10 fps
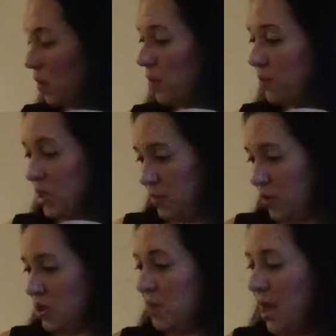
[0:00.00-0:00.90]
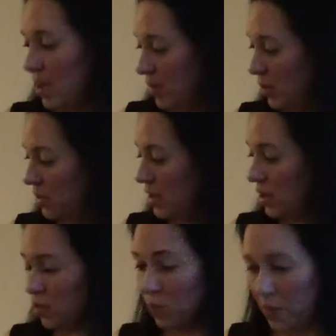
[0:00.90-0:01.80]
this person may have been with
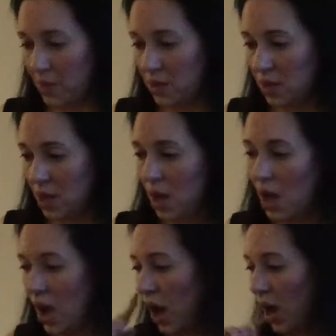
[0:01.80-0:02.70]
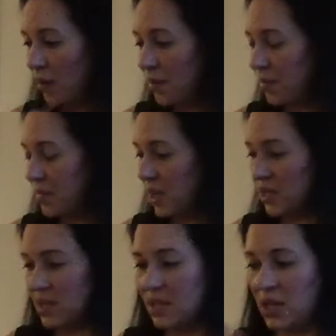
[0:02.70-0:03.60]
another woman.
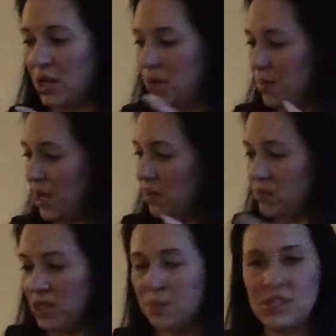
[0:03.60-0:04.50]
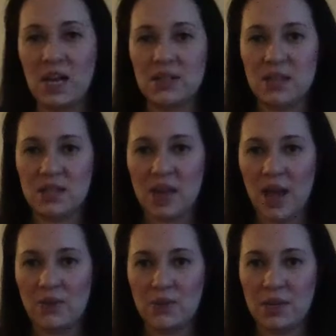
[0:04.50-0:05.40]
It could be same sex, doesn't
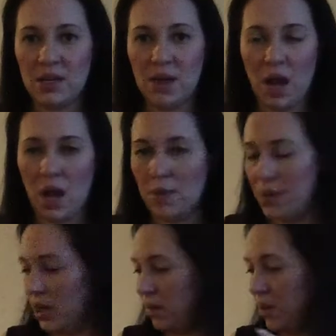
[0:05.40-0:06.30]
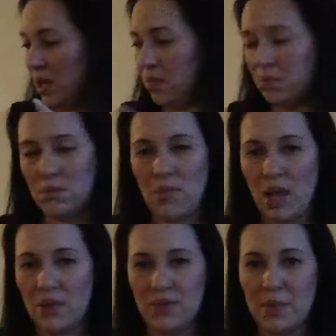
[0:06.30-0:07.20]
have to be. It could be
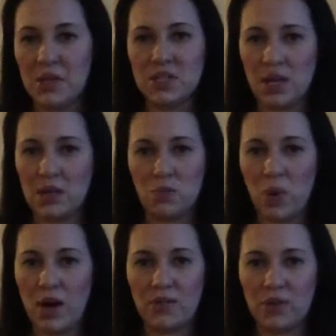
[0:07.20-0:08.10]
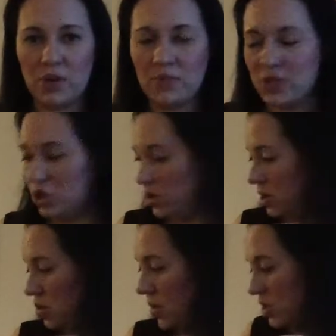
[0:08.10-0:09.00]
male and female, whatever fits your
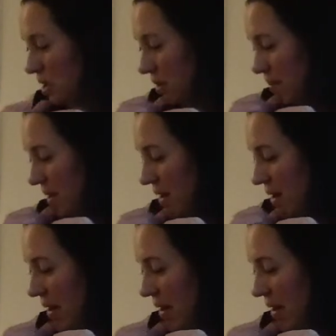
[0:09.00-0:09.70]
situation. But